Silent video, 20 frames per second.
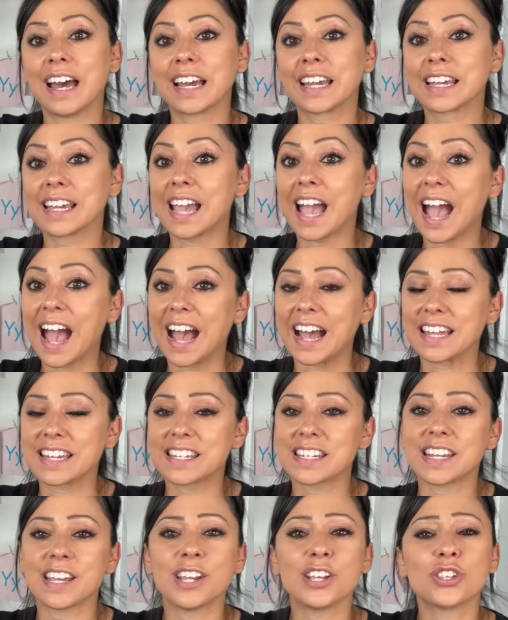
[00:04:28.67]

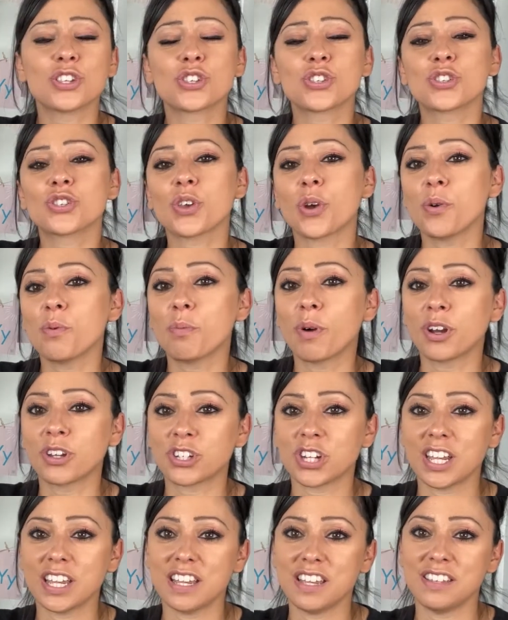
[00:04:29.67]
cat. It's so
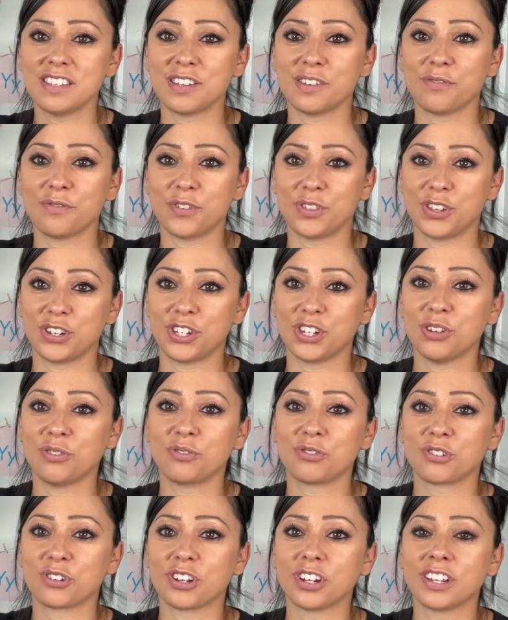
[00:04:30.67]
much easier for the
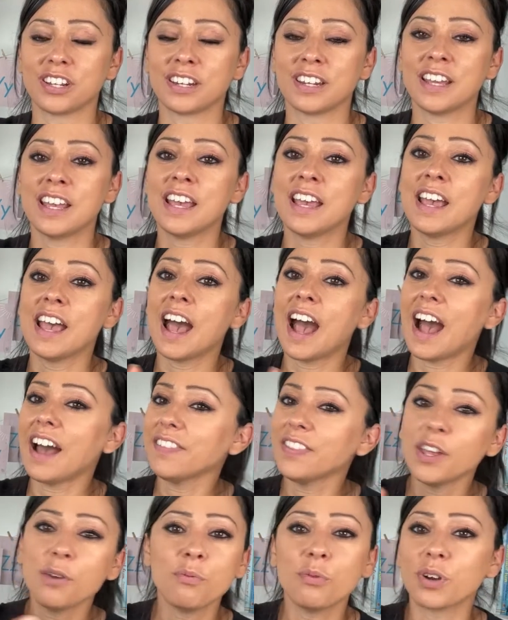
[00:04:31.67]
children and
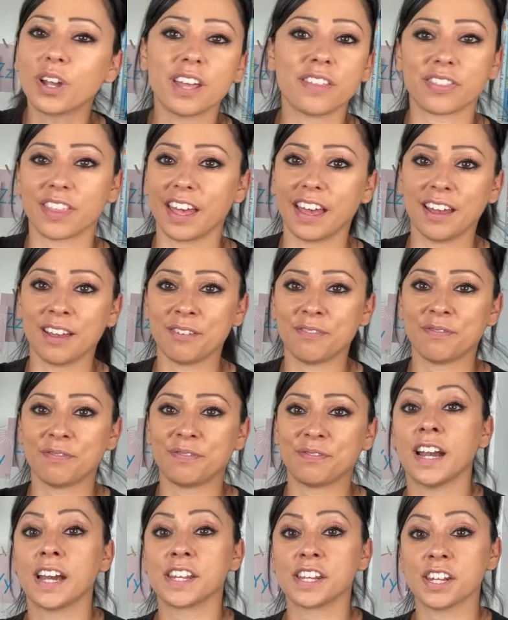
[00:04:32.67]
they will get there.
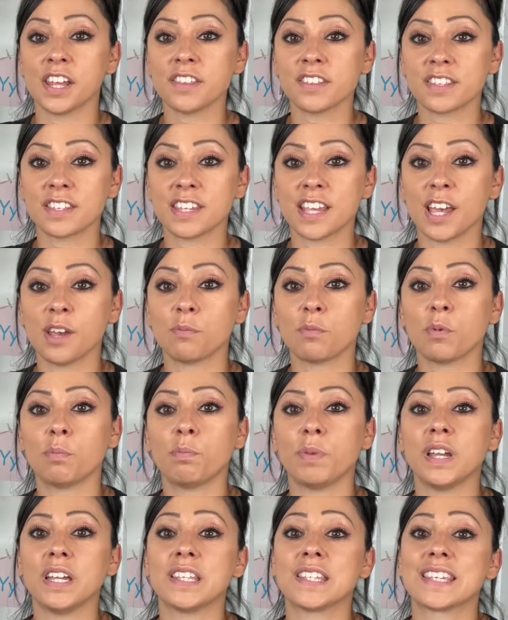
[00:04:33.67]
And another tip would
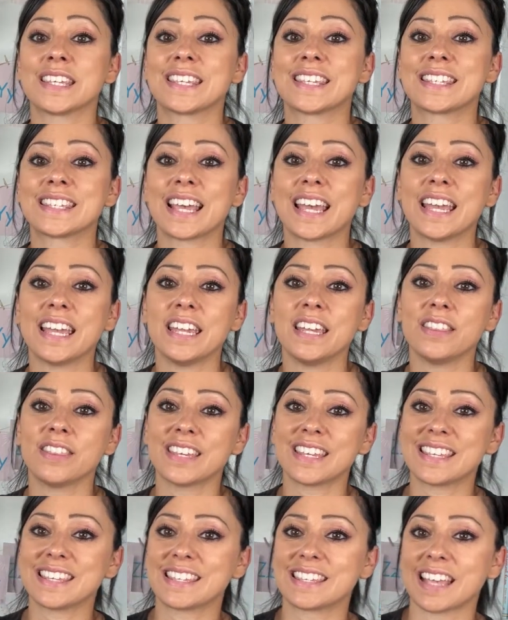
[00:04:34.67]
be to say the
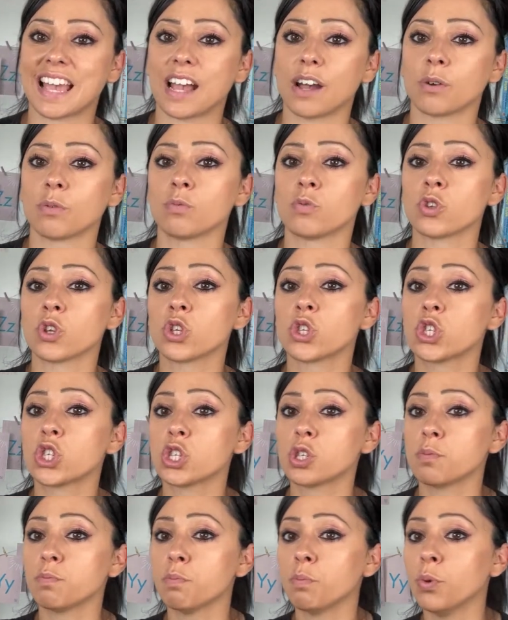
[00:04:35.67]
sound
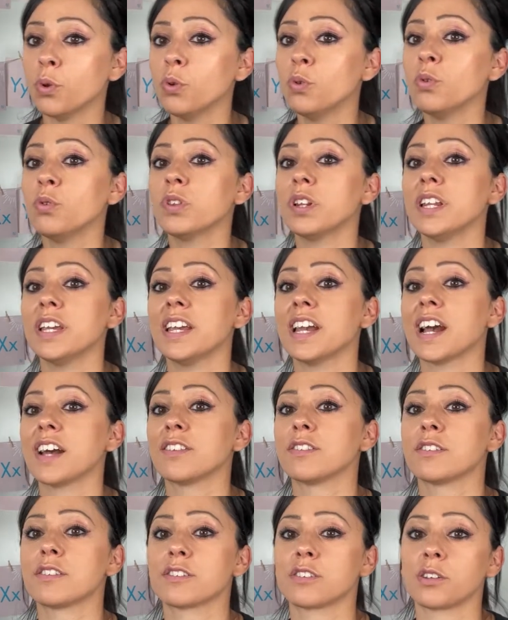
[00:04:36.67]
smoothly
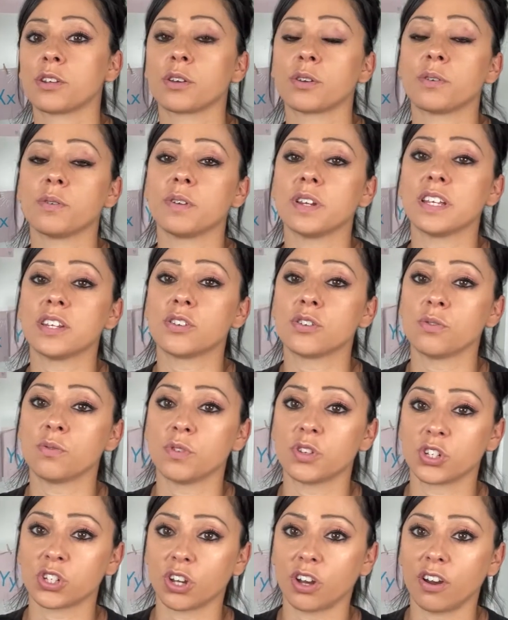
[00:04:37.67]
and slowly to the
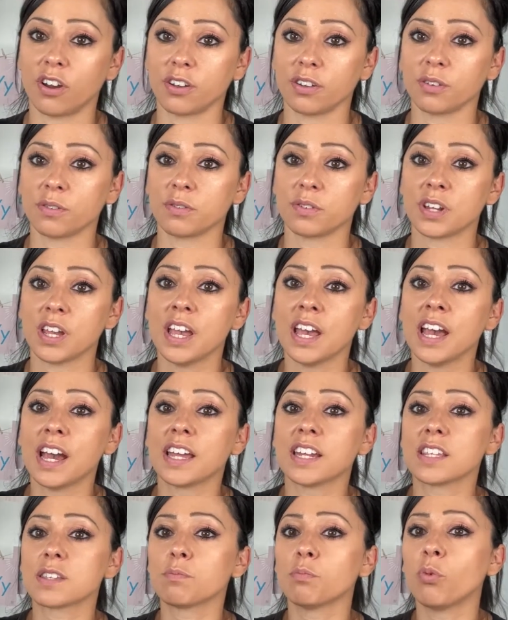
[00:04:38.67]
child.
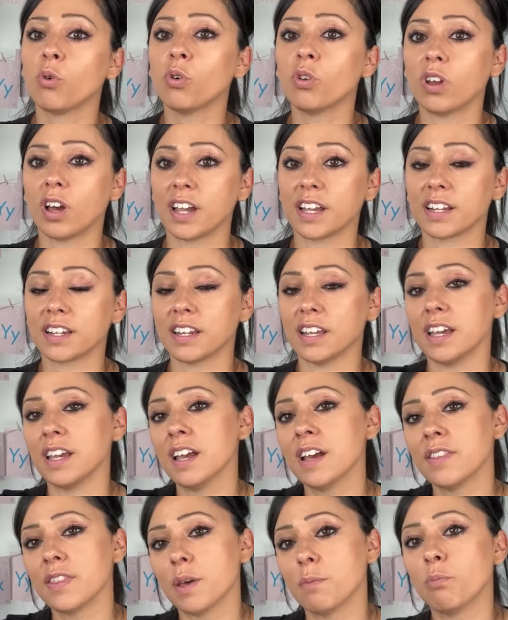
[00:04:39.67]
And they're more
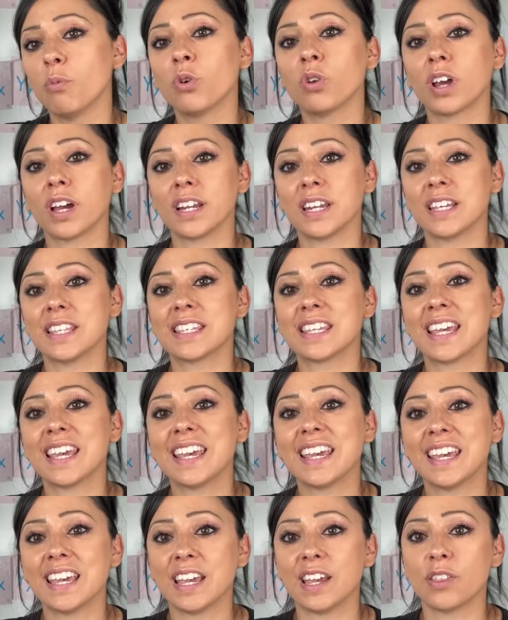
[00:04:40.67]
likely to
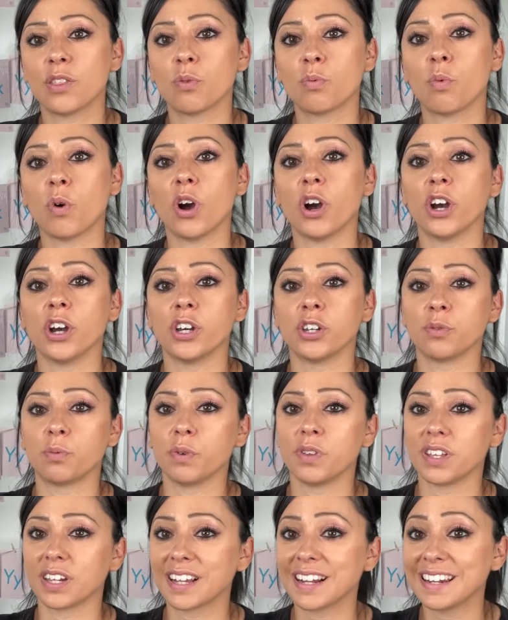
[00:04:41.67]
hear the word
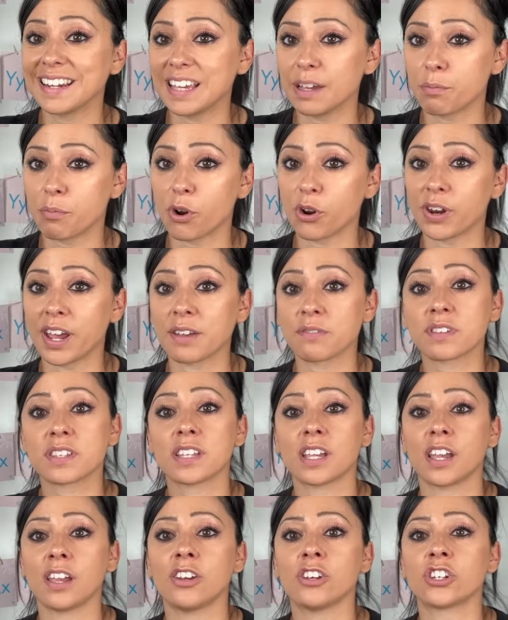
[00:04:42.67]
with a clear
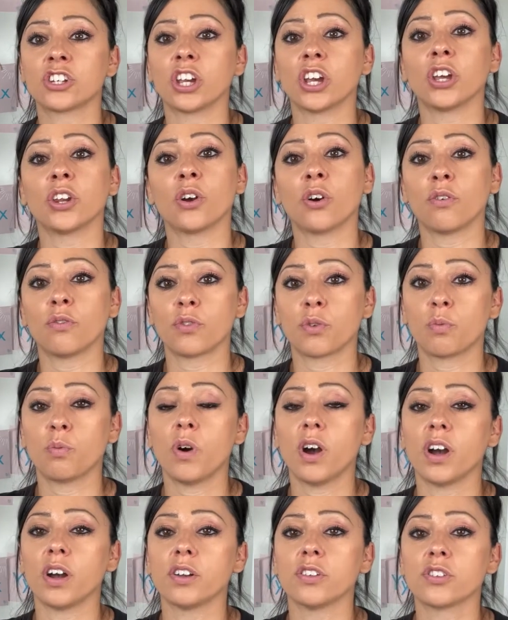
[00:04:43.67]
pronunciation of the
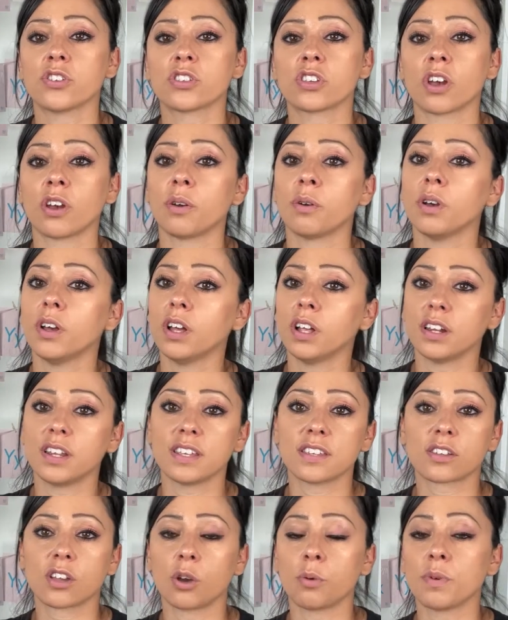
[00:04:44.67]
word. So
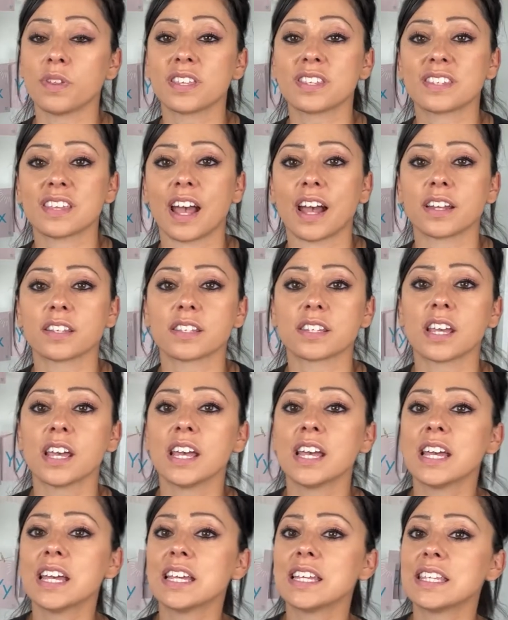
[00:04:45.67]
let's go with sat.
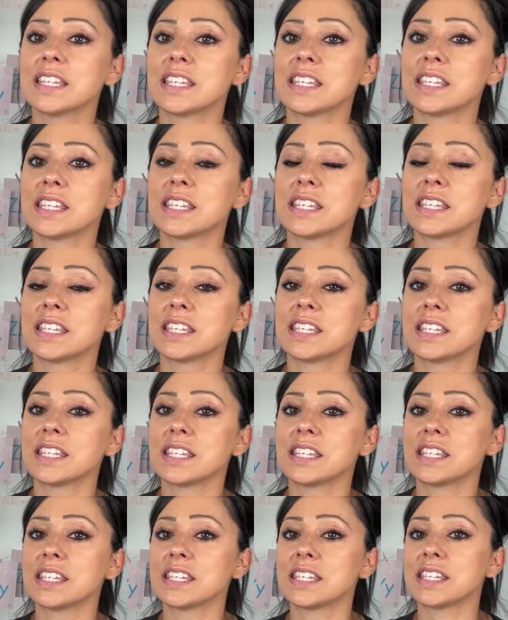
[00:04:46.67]

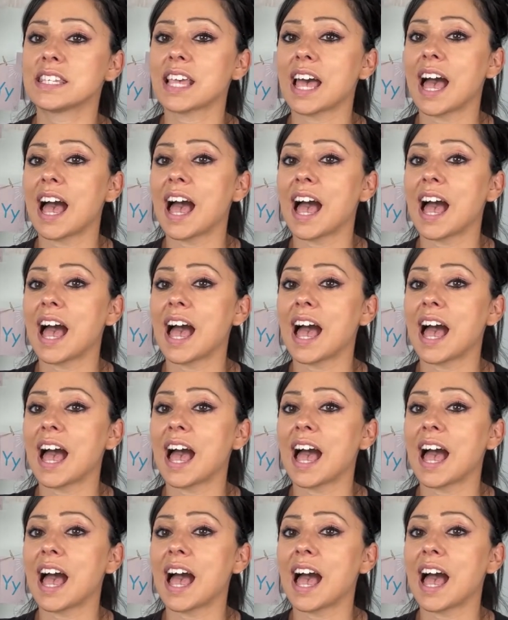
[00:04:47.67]
Sat.